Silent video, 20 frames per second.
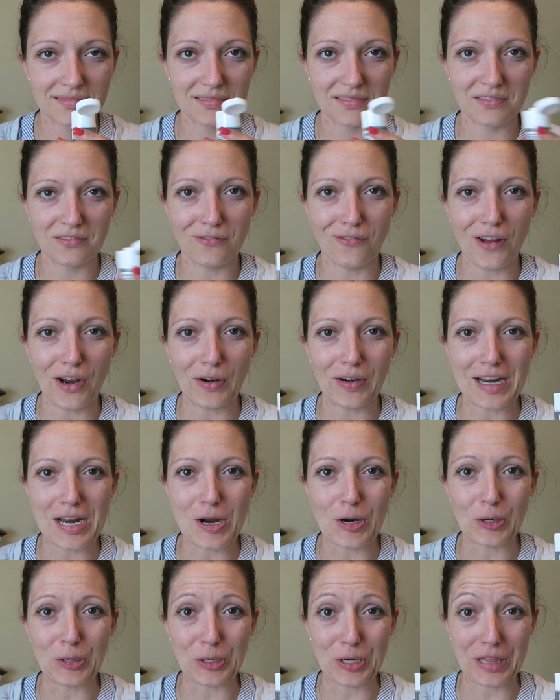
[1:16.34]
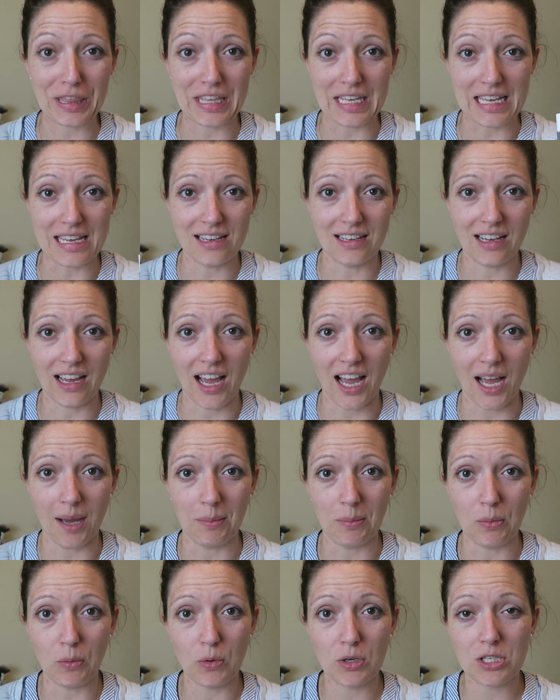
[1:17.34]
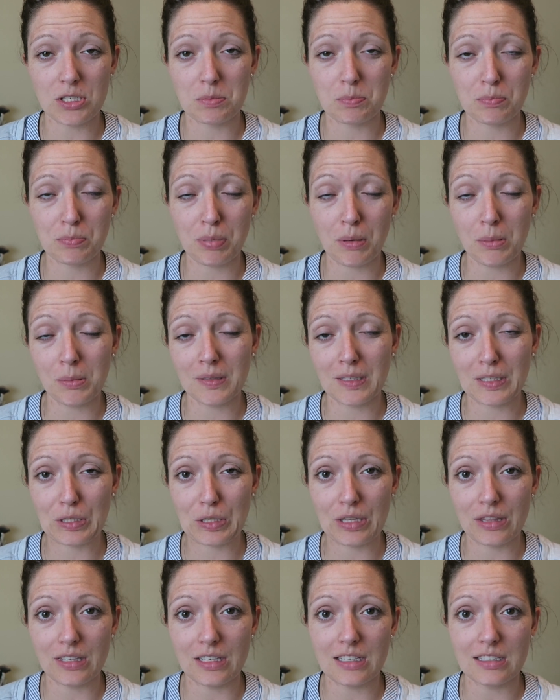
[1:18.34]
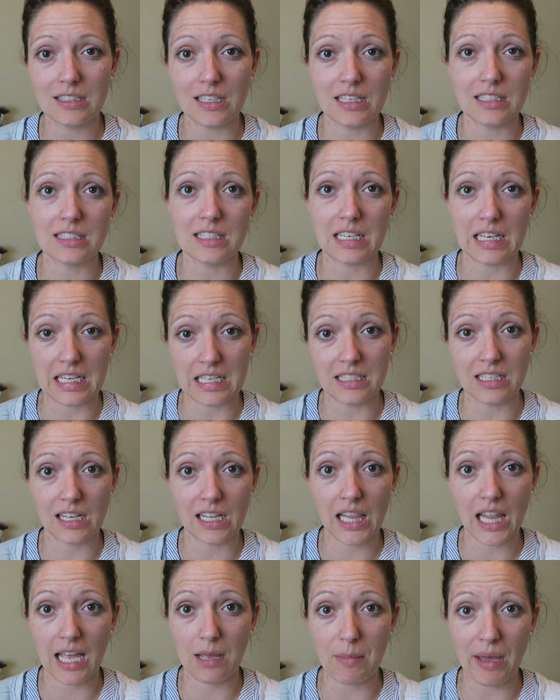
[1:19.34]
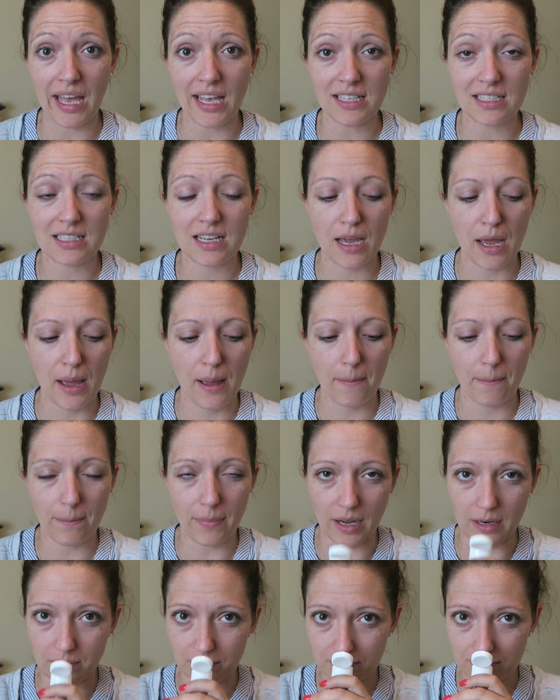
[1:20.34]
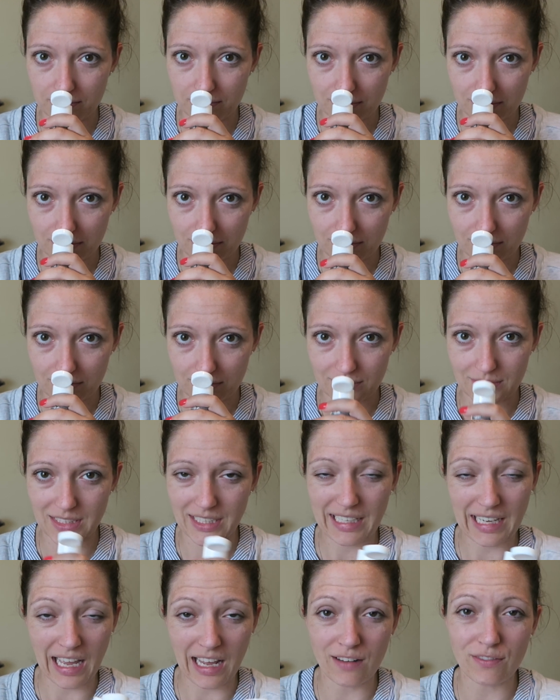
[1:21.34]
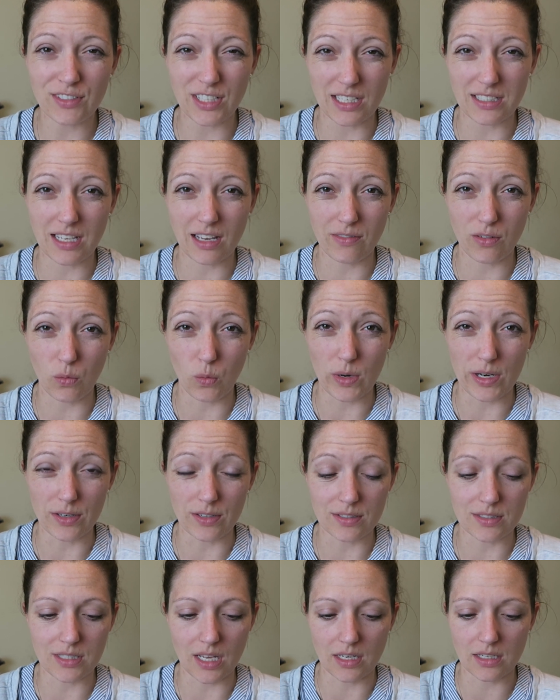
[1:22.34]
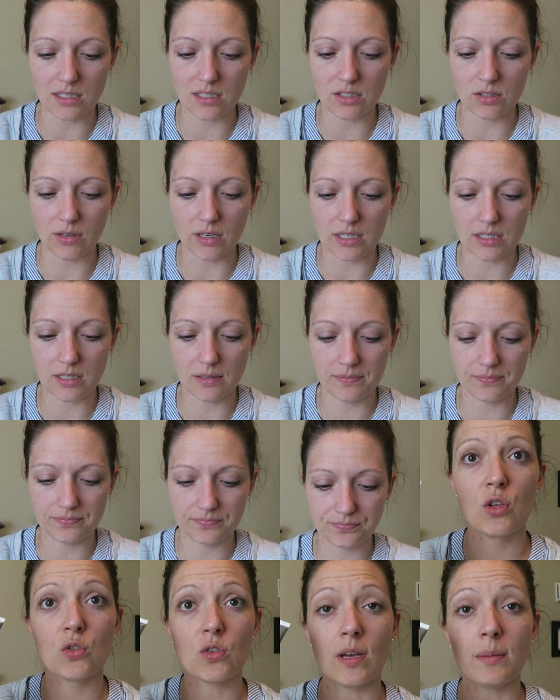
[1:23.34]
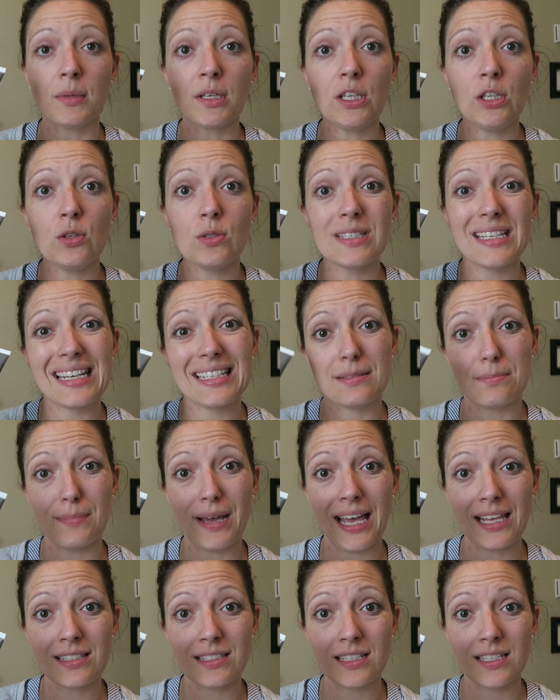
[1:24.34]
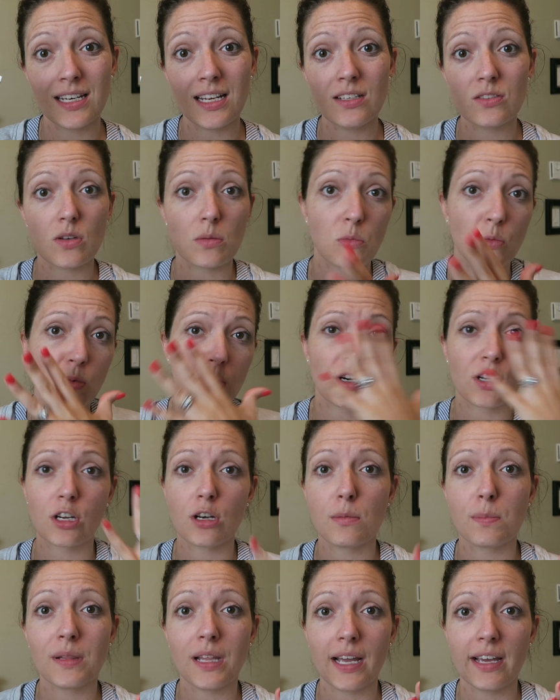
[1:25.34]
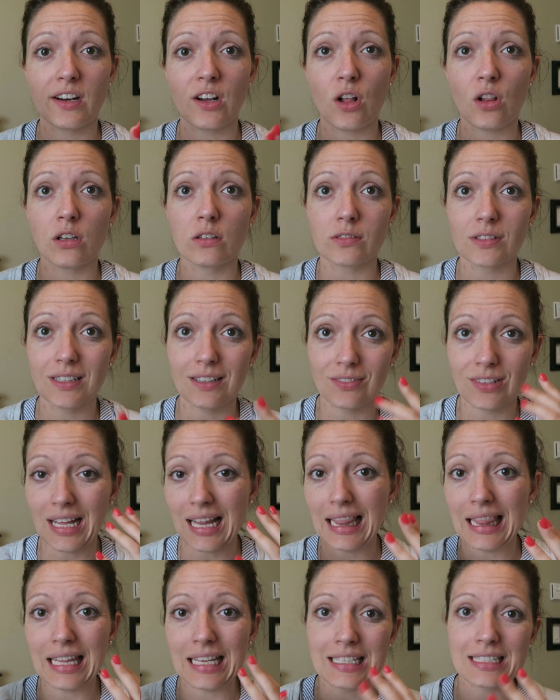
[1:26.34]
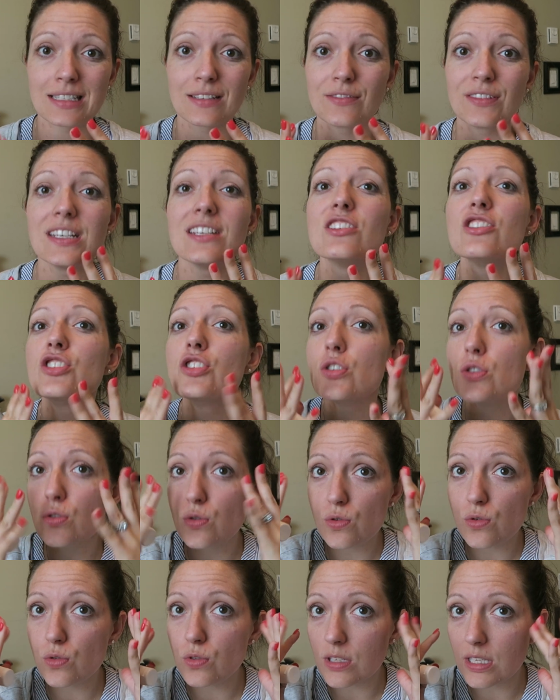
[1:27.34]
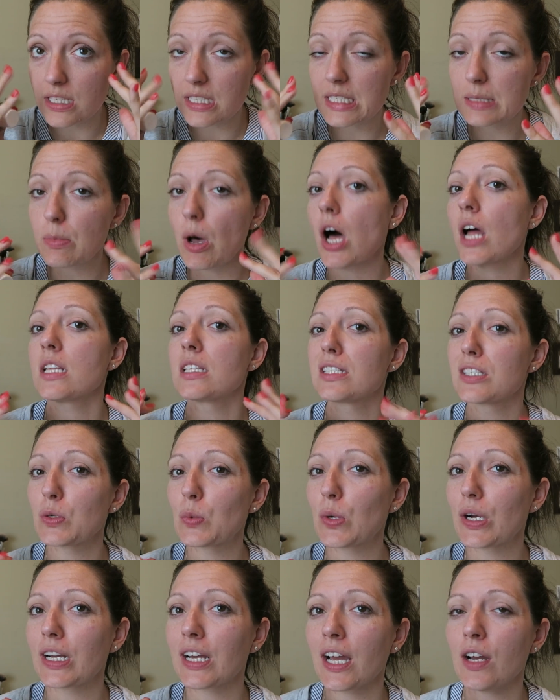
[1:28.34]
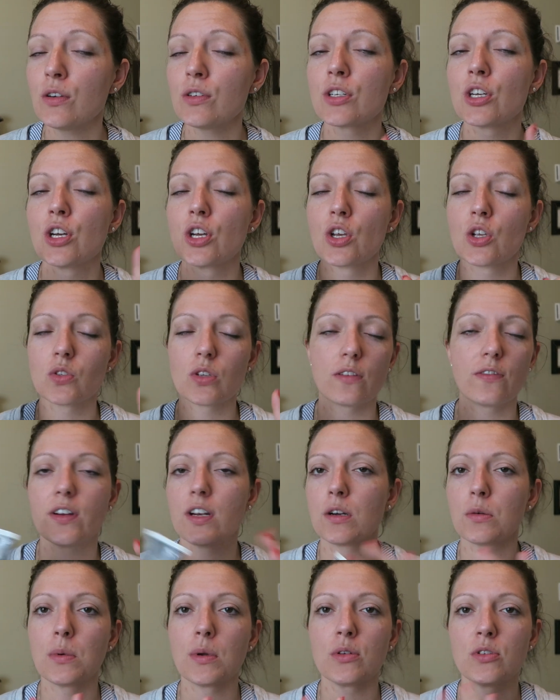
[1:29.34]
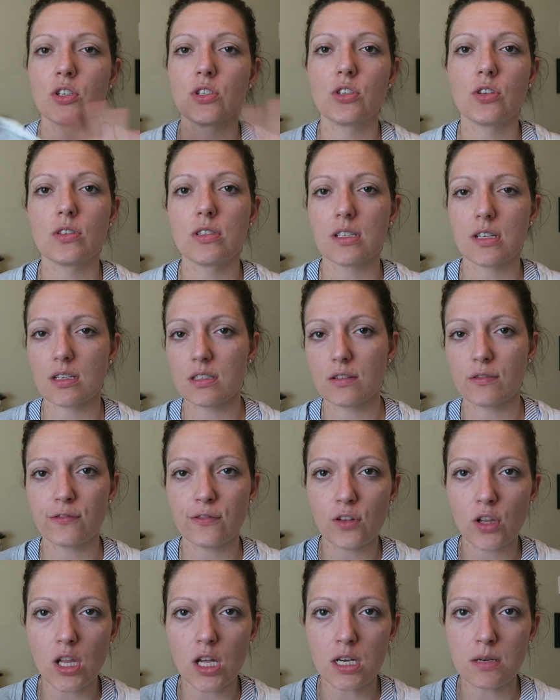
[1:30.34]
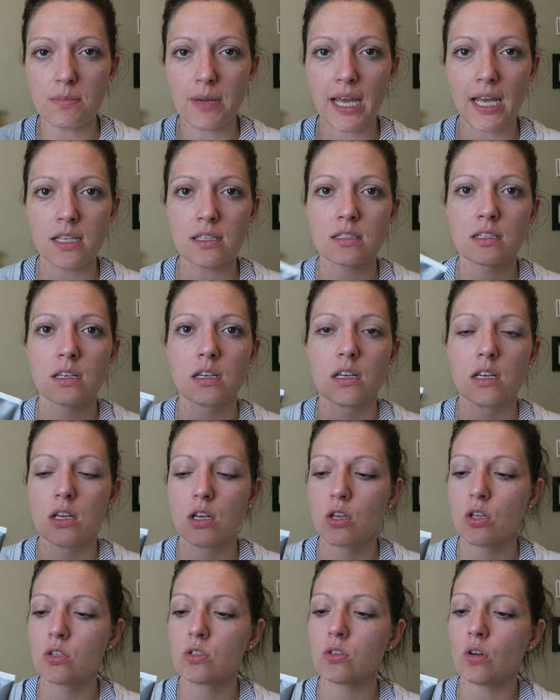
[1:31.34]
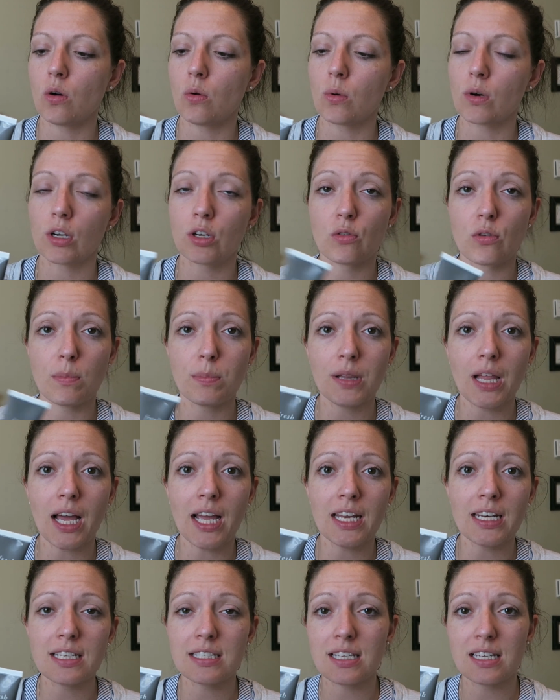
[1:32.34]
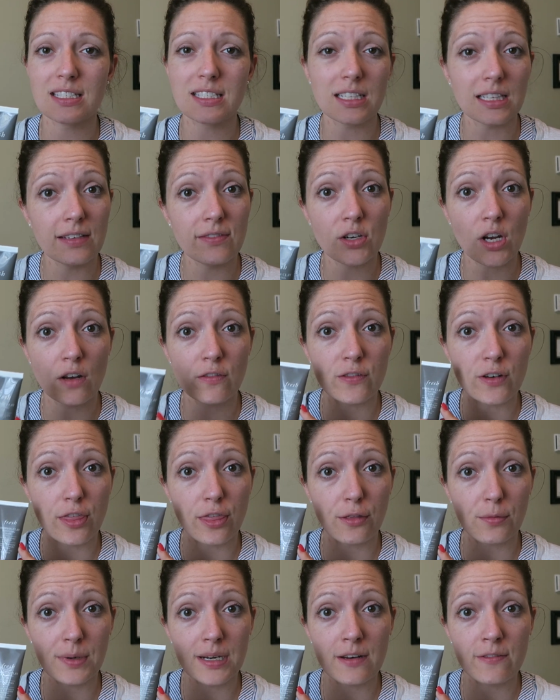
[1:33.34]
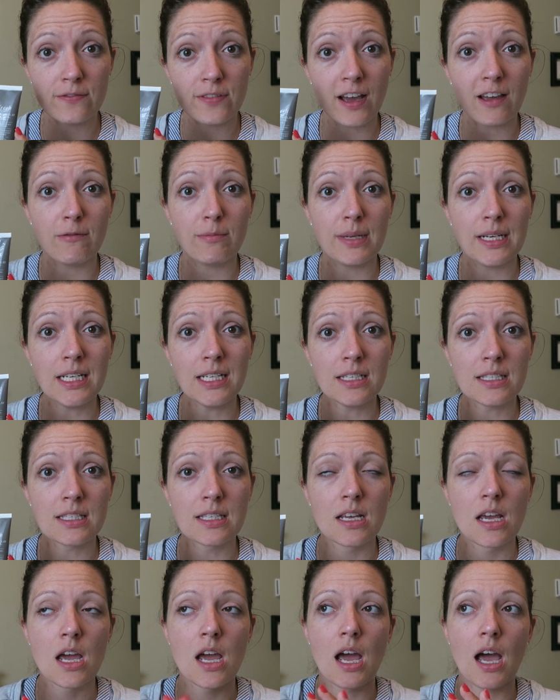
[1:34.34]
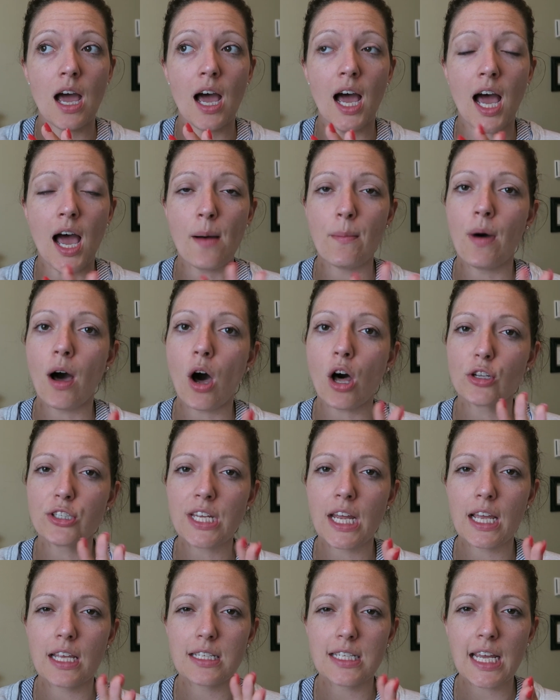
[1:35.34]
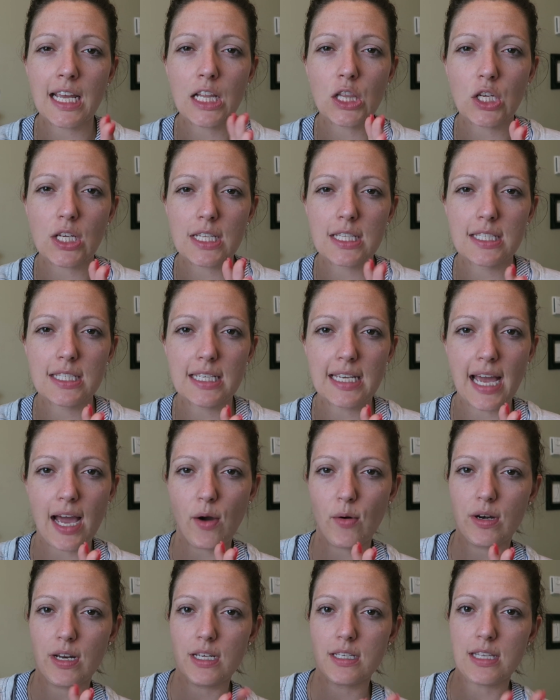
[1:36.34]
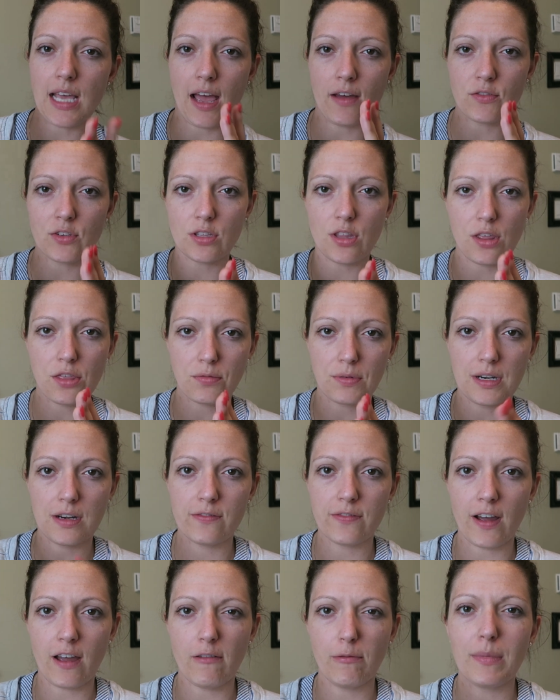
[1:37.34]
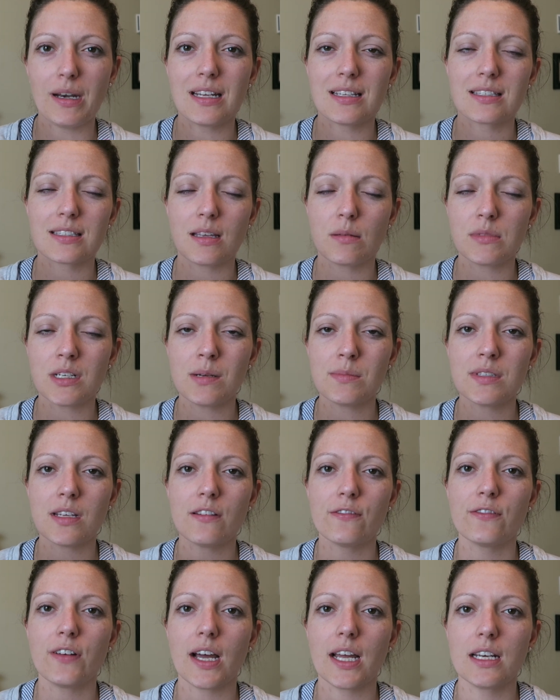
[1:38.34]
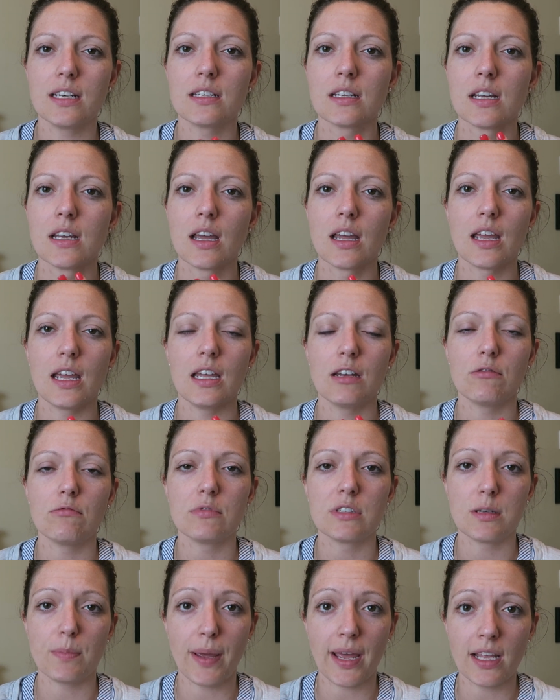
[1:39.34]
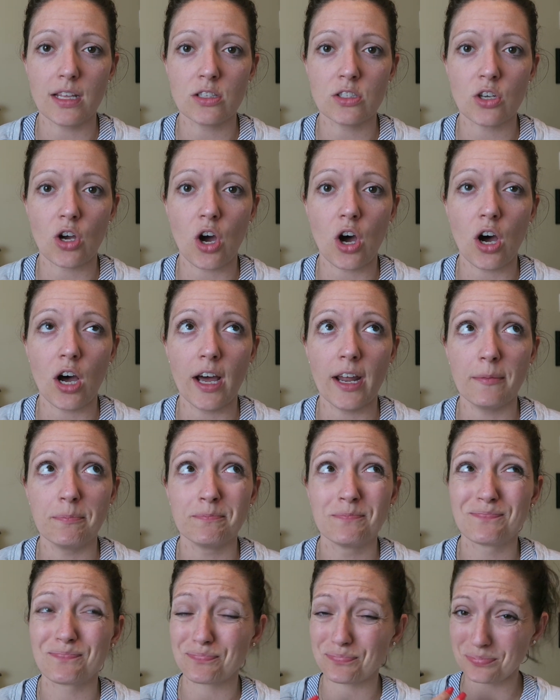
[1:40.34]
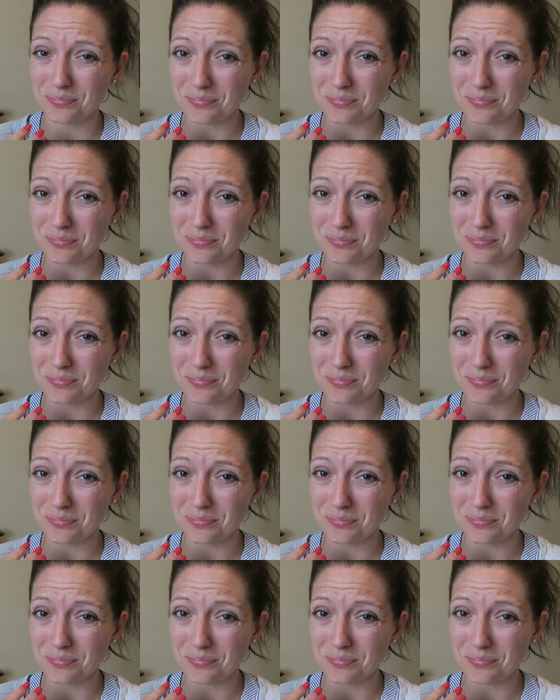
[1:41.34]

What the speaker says: very earthy, which is probably a good thing seeing as it is a clay mask, but it kind of does have a weird scent to it. So I'm gonna use it as a mask today, so we're gonna apply it all over. I've got lots of issues and spots to work out, so I figured we would just use it as a full-on mask. So we're gonna apply it. It says to leave it on for 3 to 5 minutes. I'll take a look and see how it is after the 3 to 5 minutes. Sometimes I find it depends on